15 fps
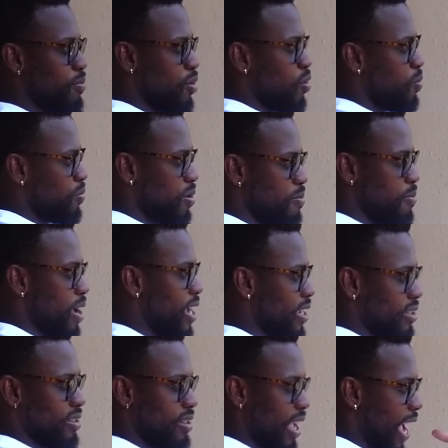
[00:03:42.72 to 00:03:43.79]
boom, your
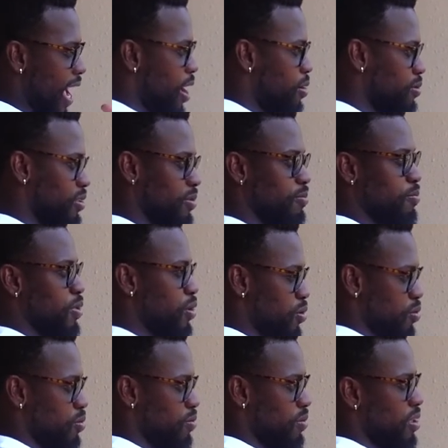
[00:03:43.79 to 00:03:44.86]
base, house, boom.
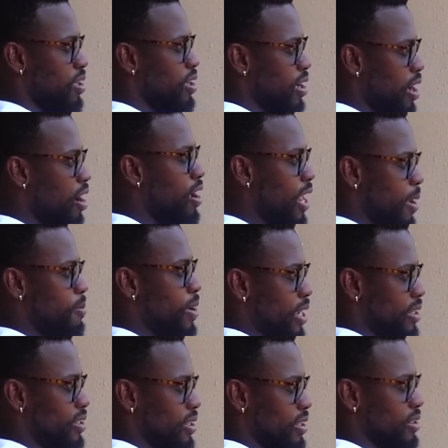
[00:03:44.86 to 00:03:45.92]
All that
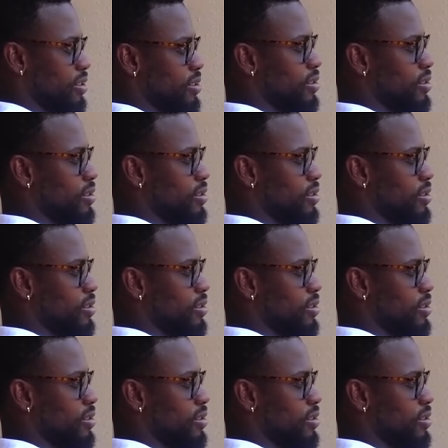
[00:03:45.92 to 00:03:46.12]
makes sense.